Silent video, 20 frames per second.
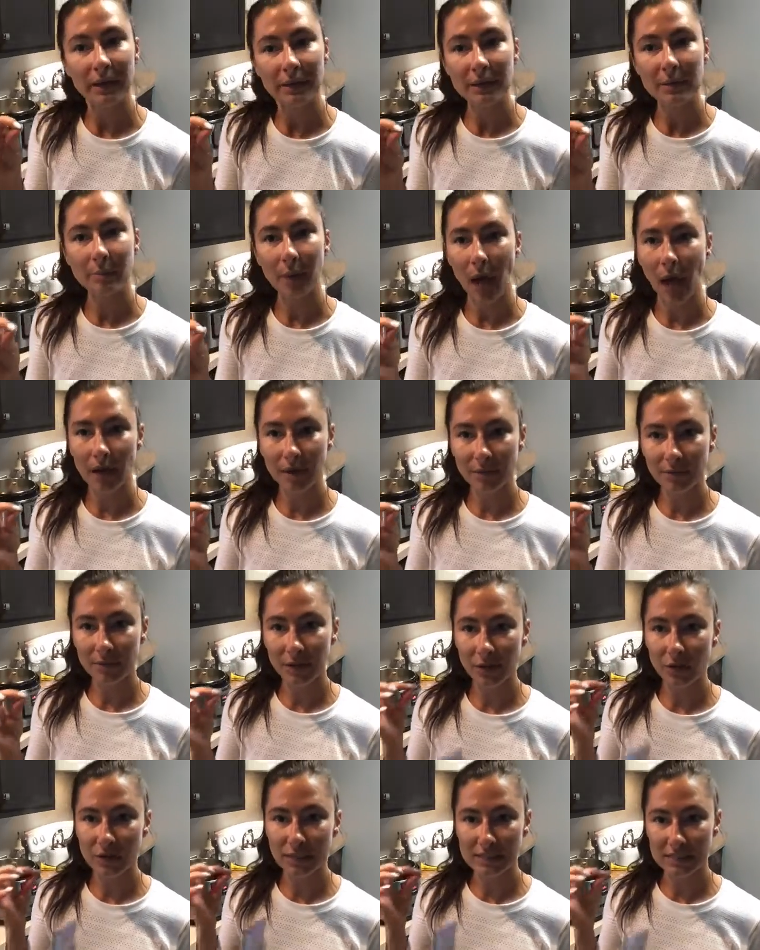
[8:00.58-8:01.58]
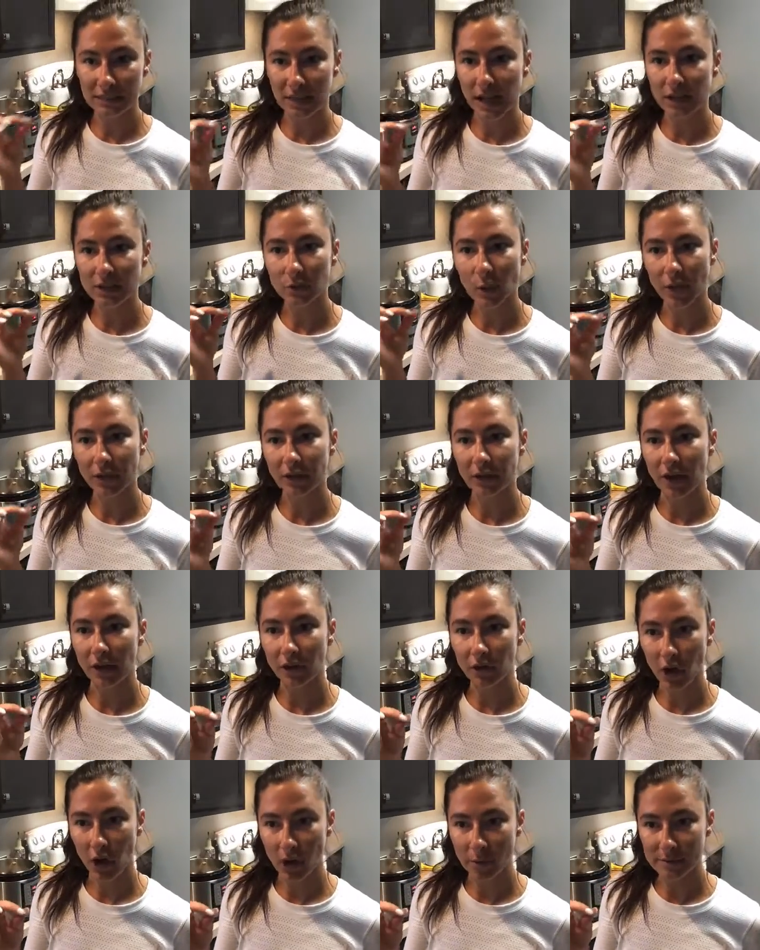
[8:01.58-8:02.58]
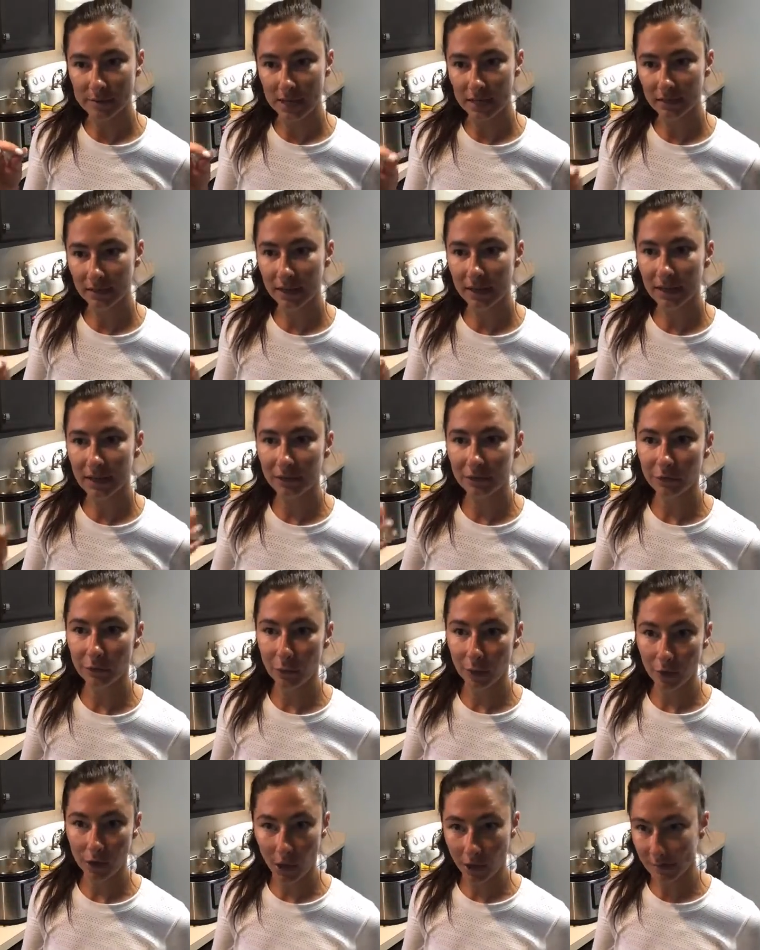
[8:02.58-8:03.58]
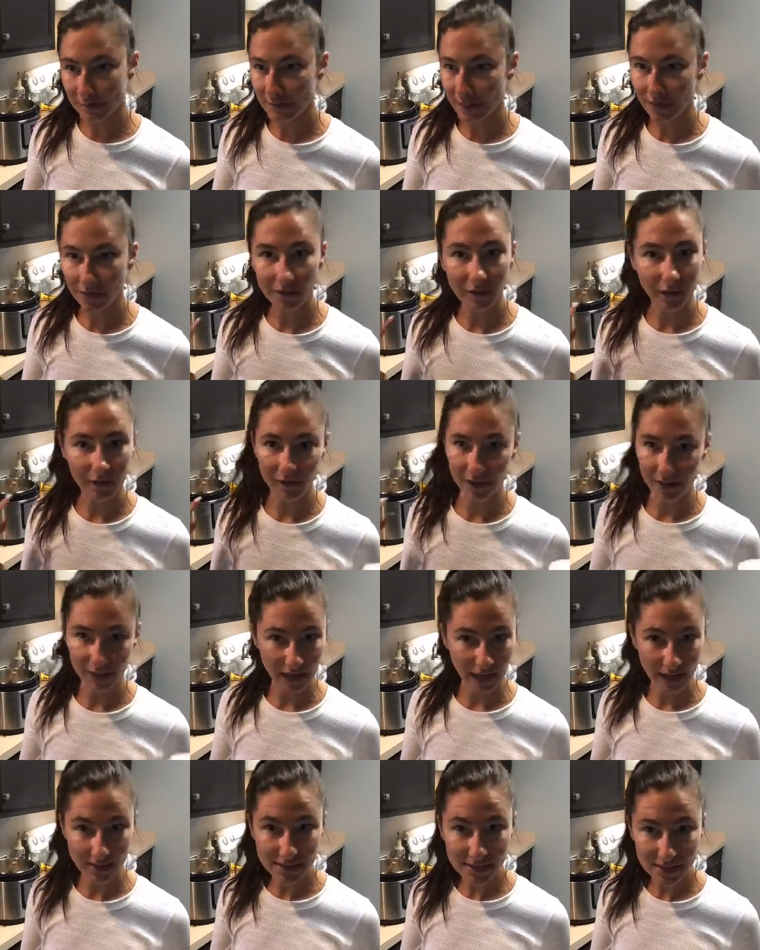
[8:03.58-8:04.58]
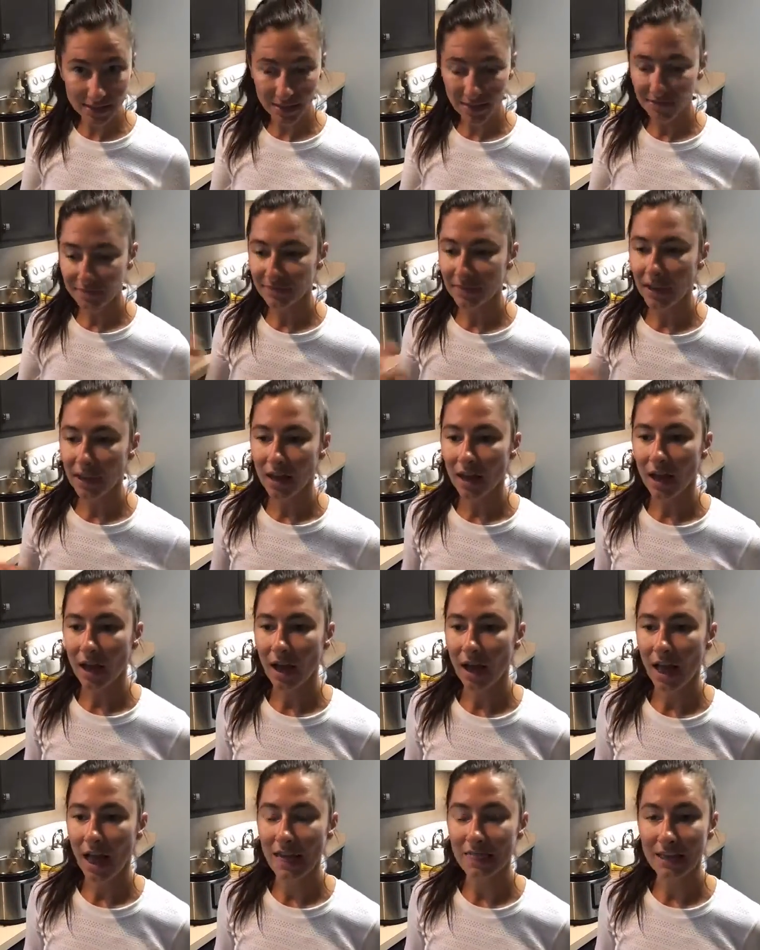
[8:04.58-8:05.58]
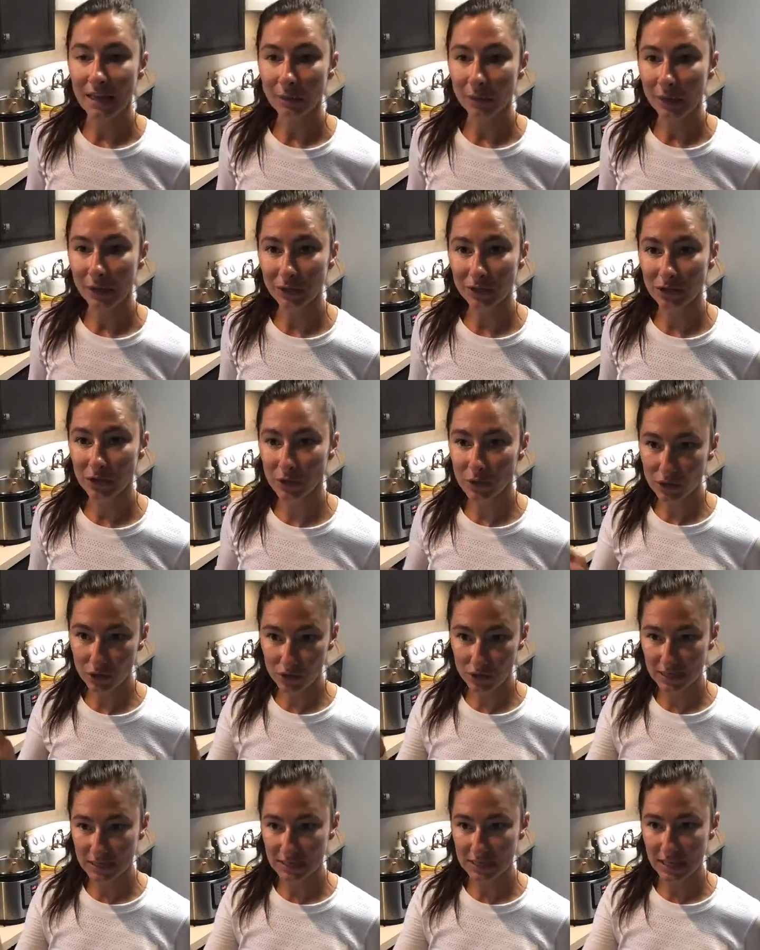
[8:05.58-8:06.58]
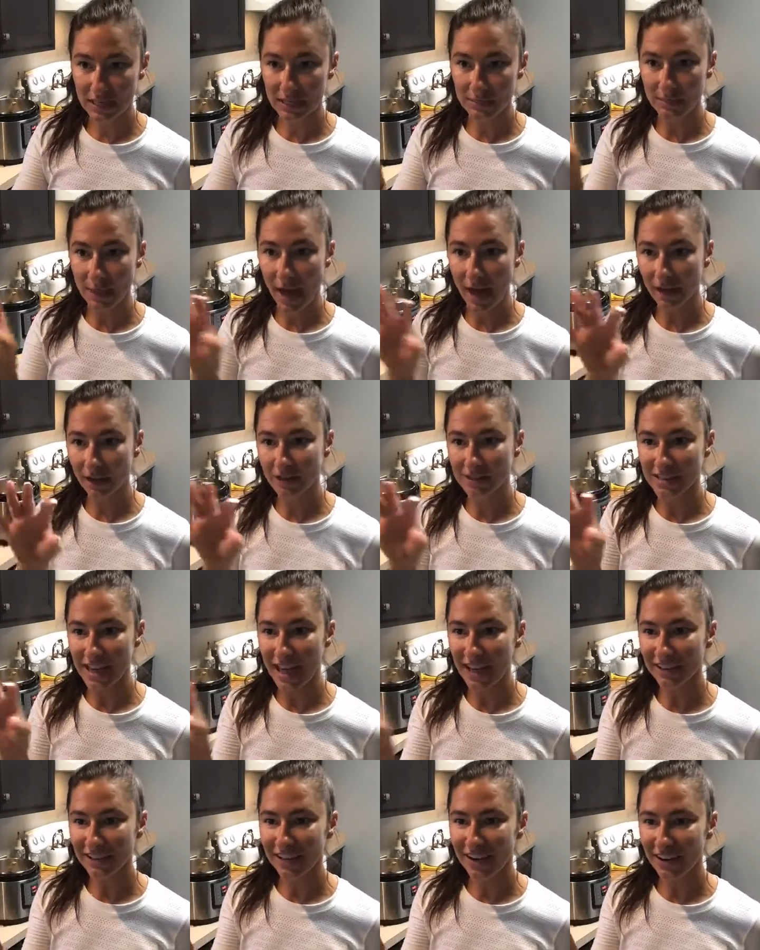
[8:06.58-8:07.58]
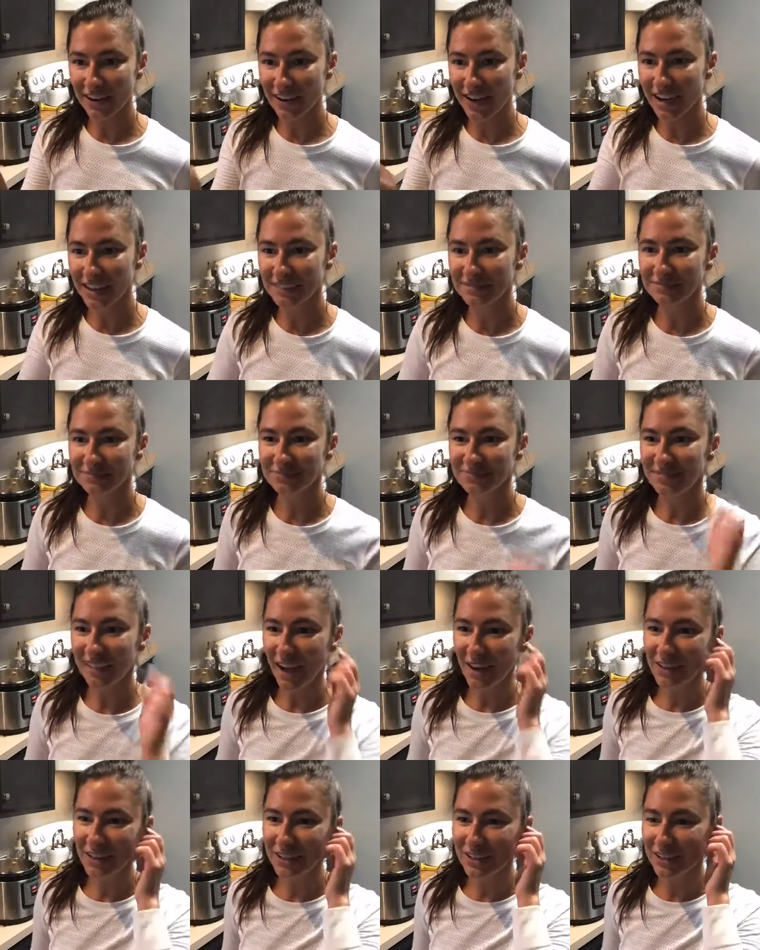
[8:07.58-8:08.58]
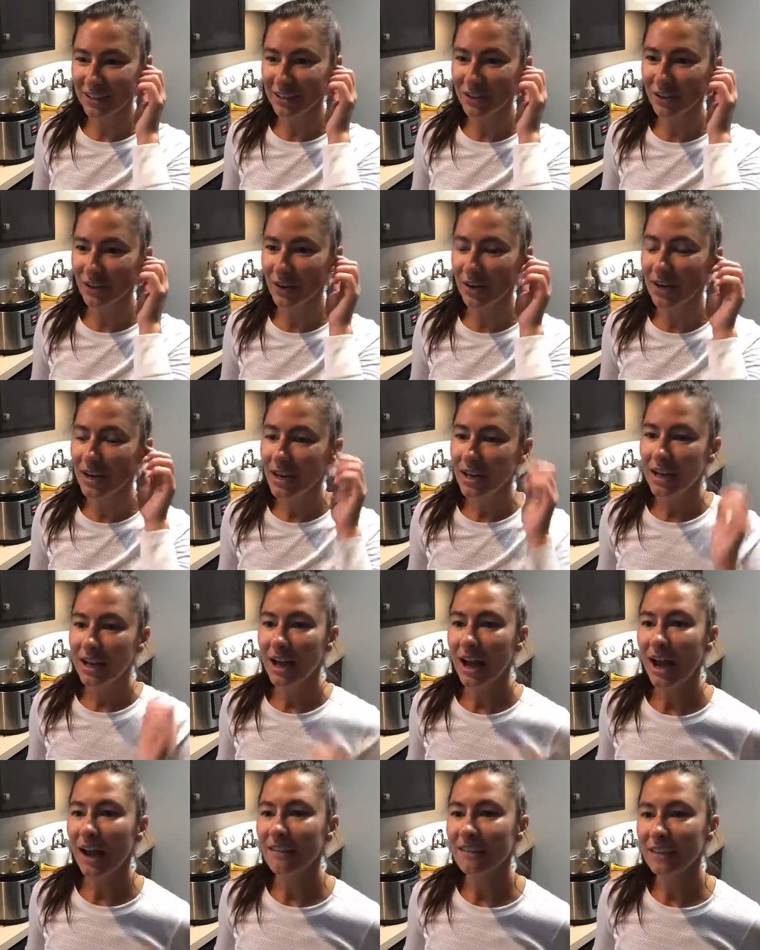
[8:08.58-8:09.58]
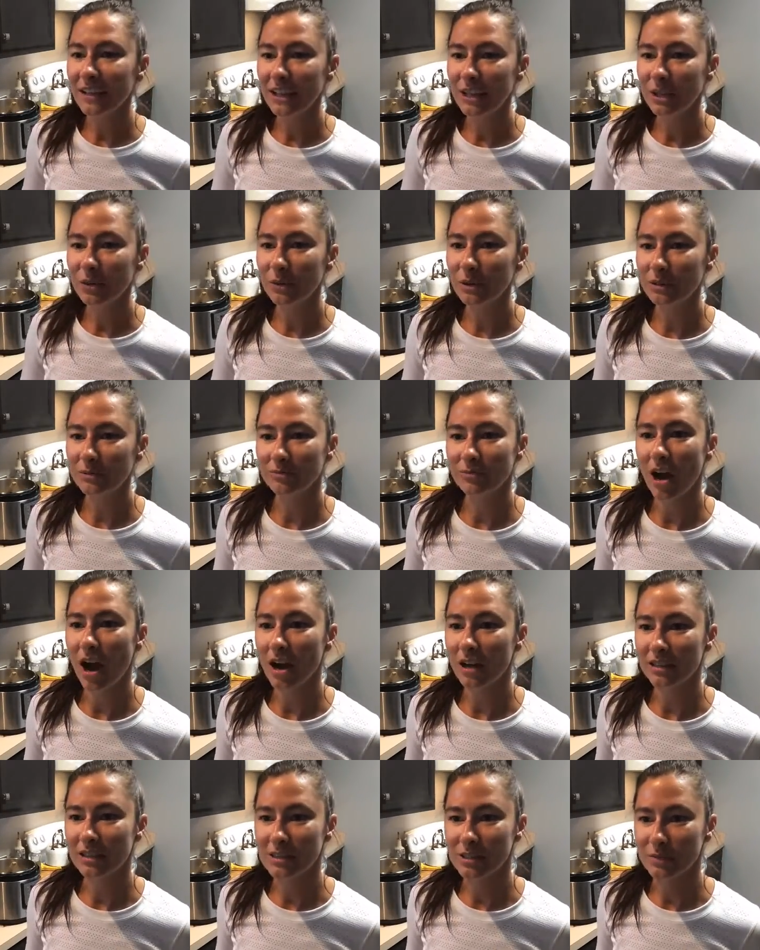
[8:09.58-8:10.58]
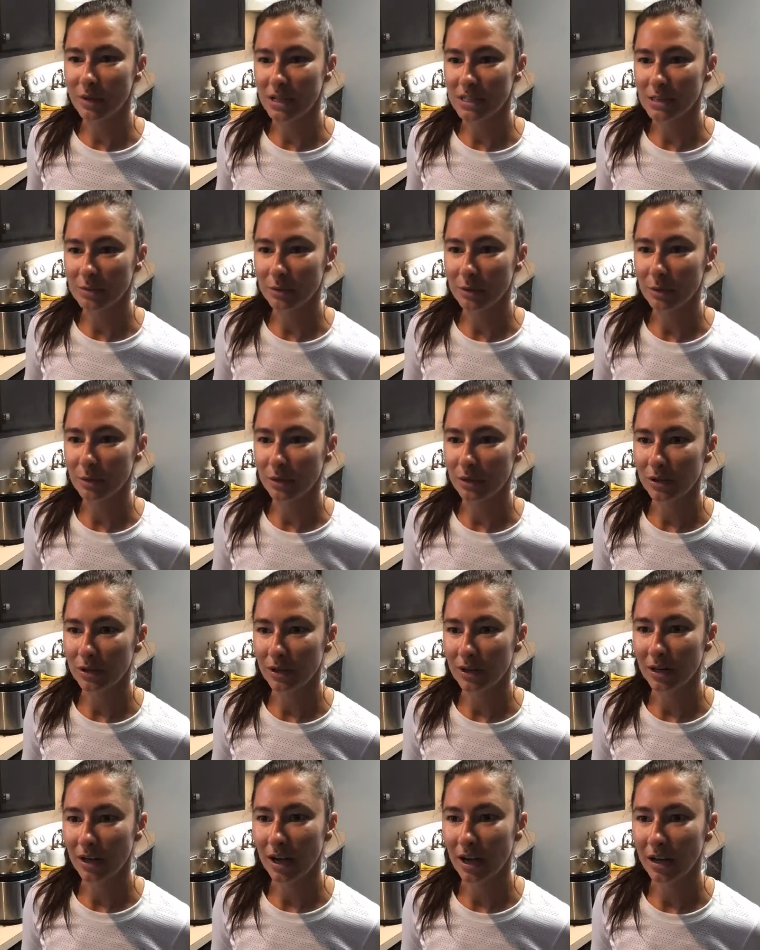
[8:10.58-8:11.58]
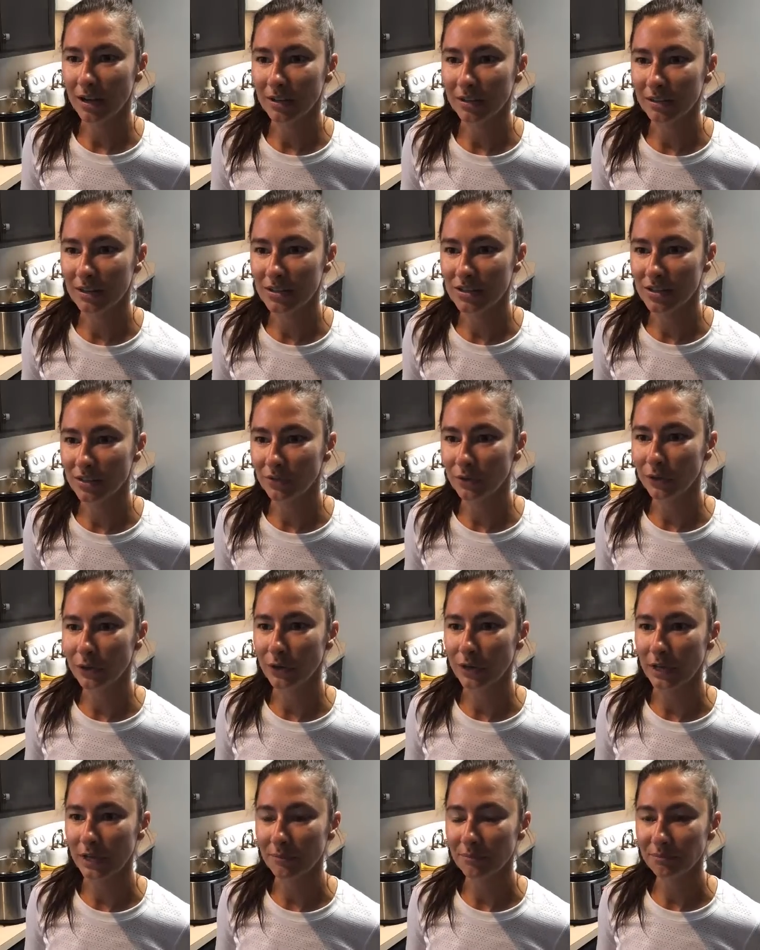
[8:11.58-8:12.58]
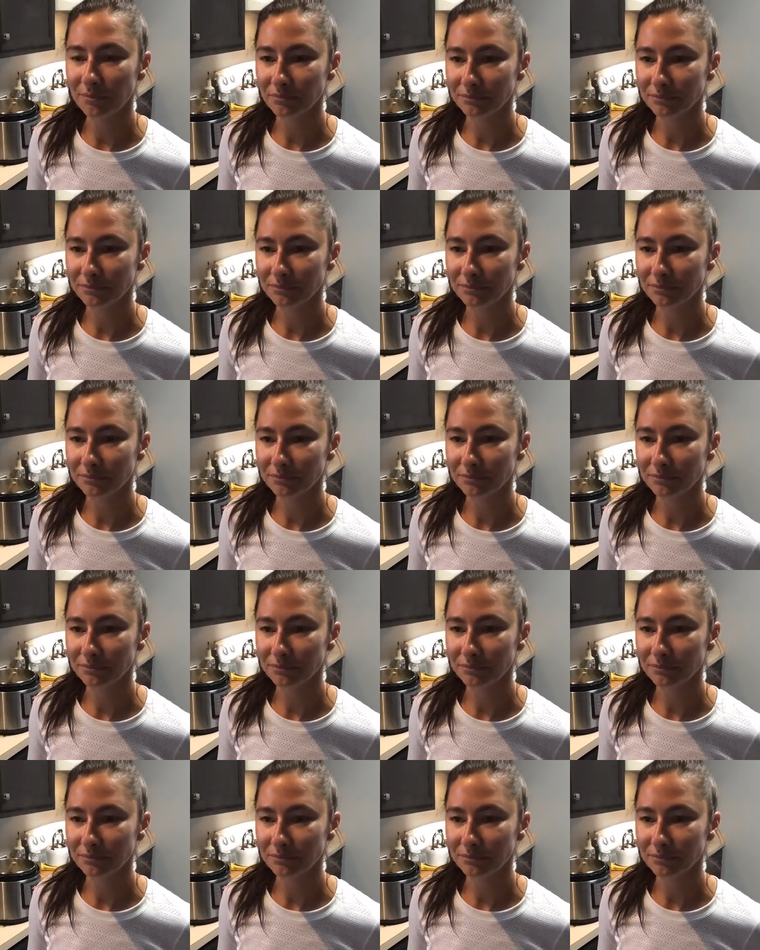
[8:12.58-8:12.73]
at the bottom that you can select whether or not you're carb cycling. If you want to carb cycle, click yes. And then what you'll do is you'll just see the macros. Hey, Leona, how are you? I feel like you would rock this recipe with your Ninja Foodie.